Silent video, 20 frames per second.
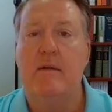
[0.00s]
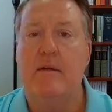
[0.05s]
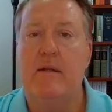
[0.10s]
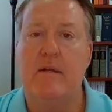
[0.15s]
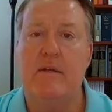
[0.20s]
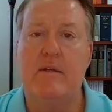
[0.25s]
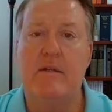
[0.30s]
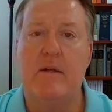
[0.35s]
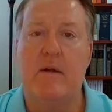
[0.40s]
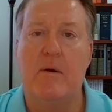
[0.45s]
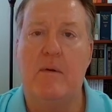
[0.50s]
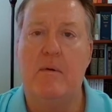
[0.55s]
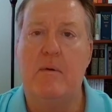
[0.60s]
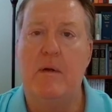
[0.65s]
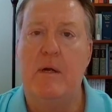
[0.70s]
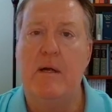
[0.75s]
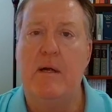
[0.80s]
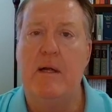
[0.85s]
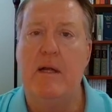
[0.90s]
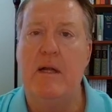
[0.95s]
and so,
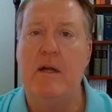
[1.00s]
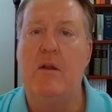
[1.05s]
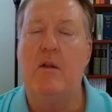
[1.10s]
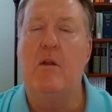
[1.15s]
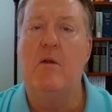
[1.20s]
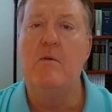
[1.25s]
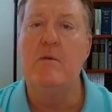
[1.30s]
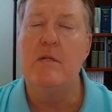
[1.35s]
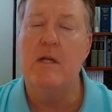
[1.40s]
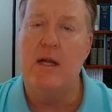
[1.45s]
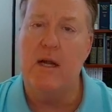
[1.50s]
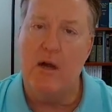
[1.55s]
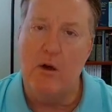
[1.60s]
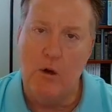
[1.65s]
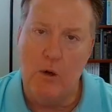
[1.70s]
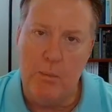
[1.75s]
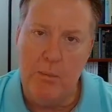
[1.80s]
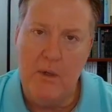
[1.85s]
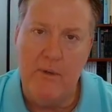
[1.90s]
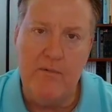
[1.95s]
in closing, I
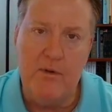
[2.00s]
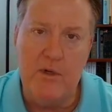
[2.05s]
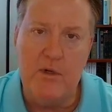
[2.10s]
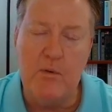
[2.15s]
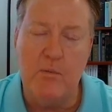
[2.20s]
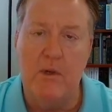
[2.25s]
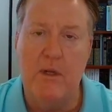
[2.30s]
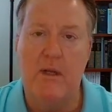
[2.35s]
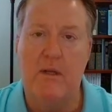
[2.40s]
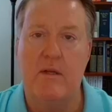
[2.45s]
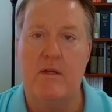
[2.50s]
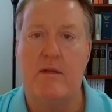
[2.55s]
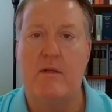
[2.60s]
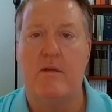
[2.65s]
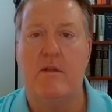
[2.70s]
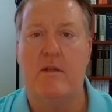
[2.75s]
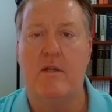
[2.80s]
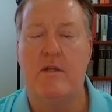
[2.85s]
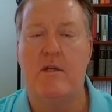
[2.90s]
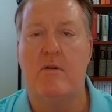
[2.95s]
hope you've enjoyed this,
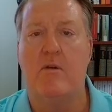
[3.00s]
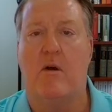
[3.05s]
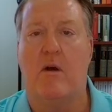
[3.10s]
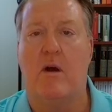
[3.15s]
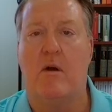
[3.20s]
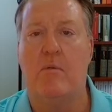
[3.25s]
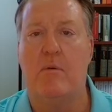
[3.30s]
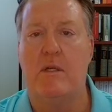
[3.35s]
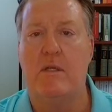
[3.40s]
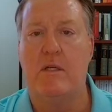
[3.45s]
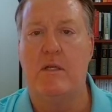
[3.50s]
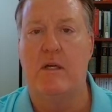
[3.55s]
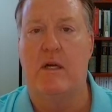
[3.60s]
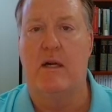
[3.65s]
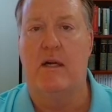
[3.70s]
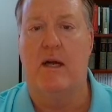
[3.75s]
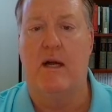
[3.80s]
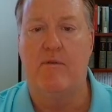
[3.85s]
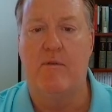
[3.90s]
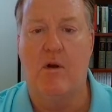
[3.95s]
this talk, which
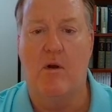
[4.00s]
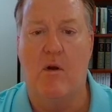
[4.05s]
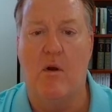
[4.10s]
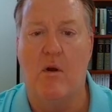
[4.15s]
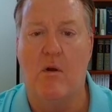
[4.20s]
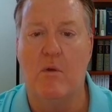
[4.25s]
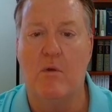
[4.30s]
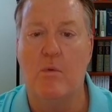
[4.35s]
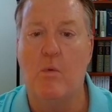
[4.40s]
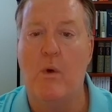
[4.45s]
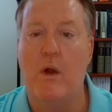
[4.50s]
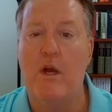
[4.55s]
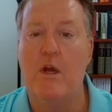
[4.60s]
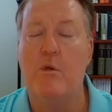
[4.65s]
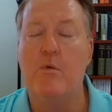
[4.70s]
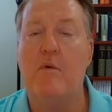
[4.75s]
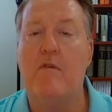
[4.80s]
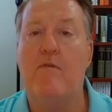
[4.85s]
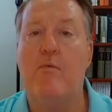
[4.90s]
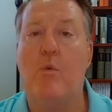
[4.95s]
uh, I've called When
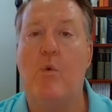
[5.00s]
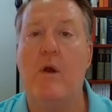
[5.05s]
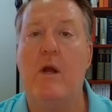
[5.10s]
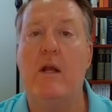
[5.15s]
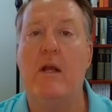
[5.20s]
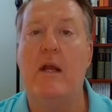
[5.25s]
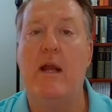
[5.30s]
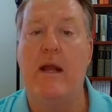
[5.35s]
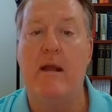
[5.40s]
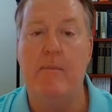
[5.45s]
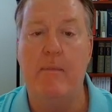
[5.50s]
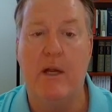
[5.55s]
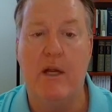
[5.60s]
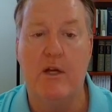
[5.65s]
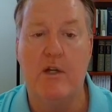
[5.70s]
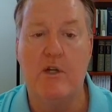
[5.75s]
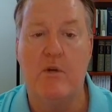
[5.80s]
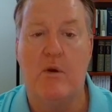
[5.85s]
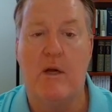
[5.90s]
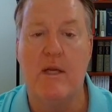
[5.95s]
to Avoid Naming
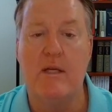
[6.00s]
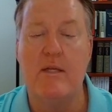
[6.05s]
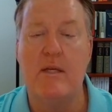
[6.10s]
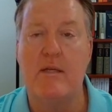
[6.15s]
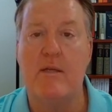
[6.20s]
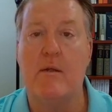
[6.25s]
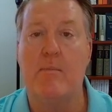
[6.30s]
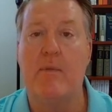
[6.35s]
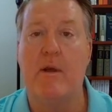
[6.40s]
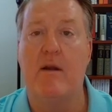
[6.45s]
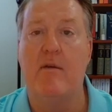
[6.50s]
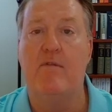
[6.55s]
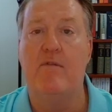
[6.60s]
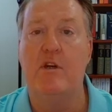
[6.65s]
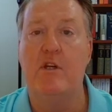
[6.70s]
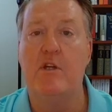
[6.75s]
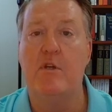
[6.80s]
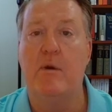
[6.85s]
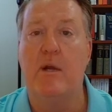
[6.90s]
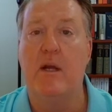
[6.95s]
a Trust as the
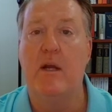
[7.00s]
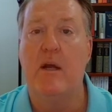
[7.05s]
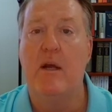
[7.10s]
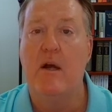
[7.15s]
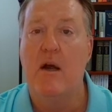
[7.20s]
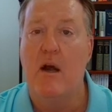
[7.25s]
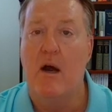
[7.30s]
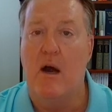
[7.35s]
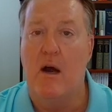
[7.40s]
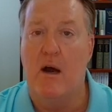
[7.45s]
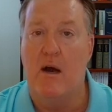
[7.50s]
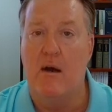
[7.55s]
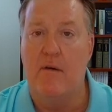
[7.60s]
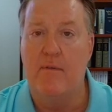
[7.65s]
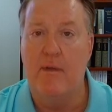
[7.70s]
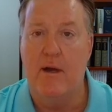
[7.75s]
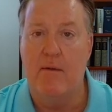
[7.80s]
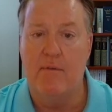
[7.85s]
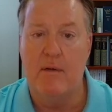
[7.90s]
Beneficiary of a